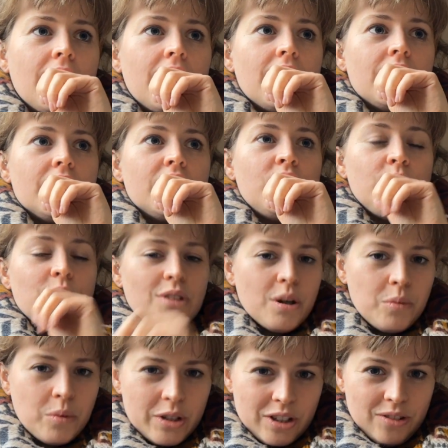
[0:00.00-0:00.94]
You know
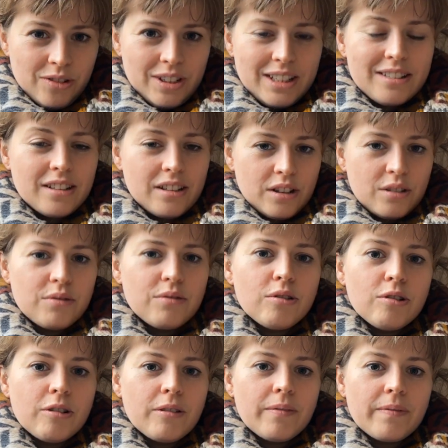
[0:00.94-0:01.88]
what you need to look
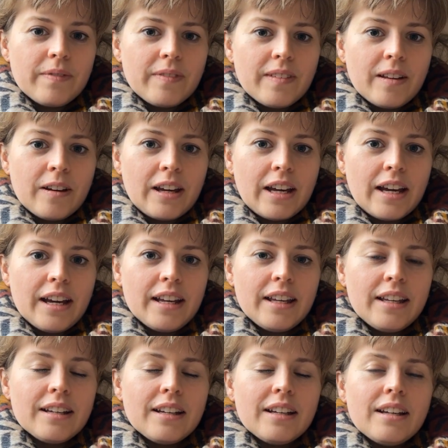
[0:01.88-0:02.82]
for,
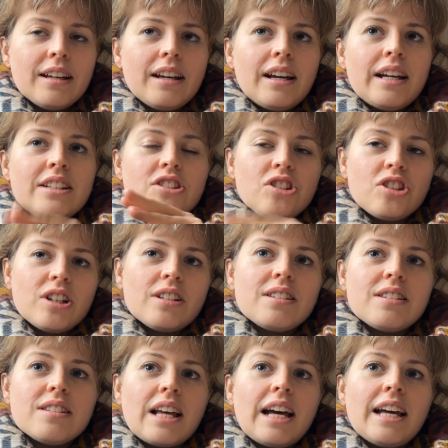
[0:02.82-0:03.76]
okay? It's
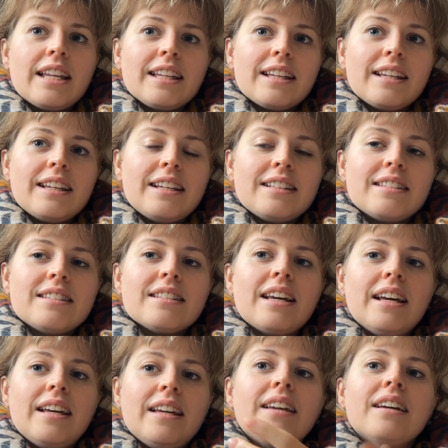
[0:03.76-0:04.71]
just that it's
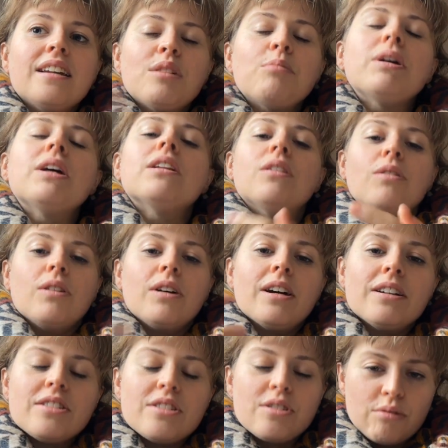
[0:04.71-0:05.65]
taken a bit
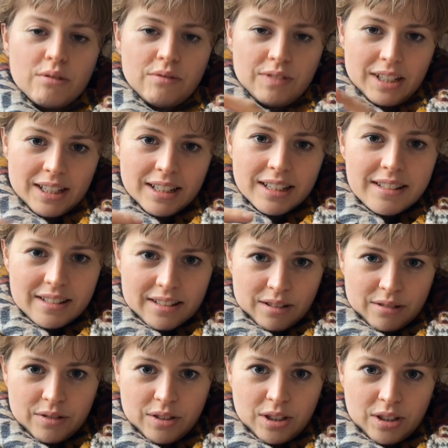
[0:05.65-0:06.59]
longer to reveal
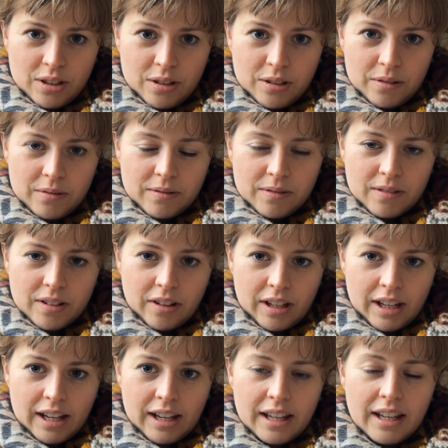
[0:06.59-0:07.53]
itself to you,
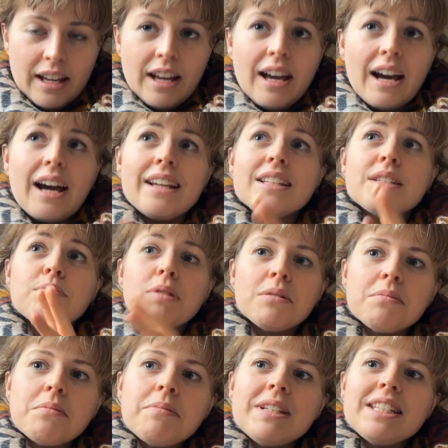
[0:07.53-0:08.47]
okay? And it's
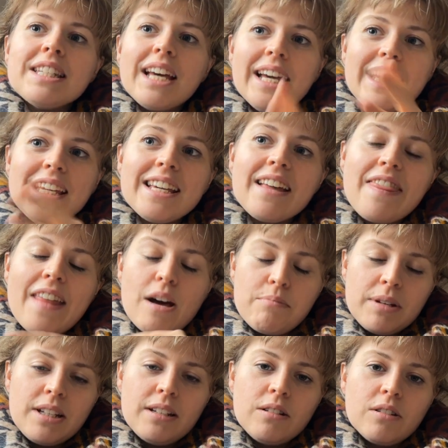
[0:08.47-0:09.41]
probably taken that
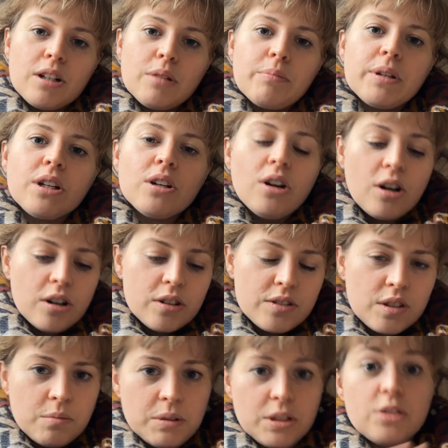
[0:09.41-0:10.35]
bit longer
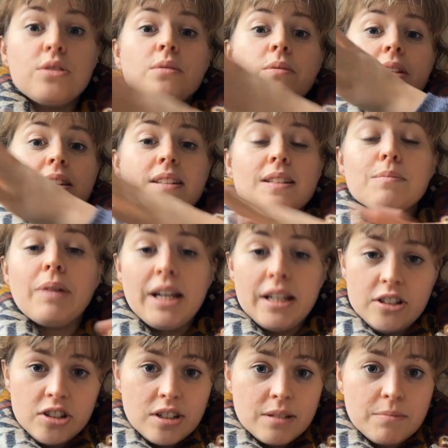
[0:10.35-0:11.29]
because you've been doing this
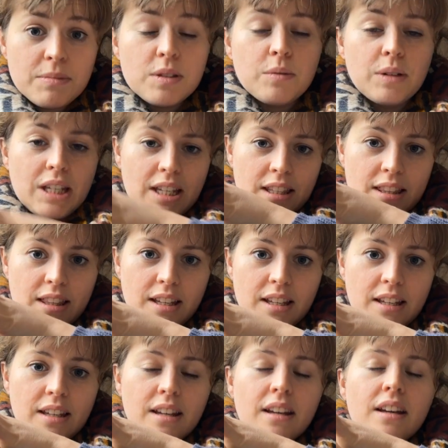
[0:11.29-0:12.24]
pendulum swinging
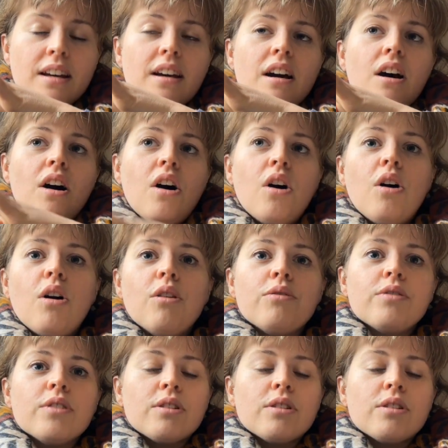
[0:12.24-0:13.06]
thing of,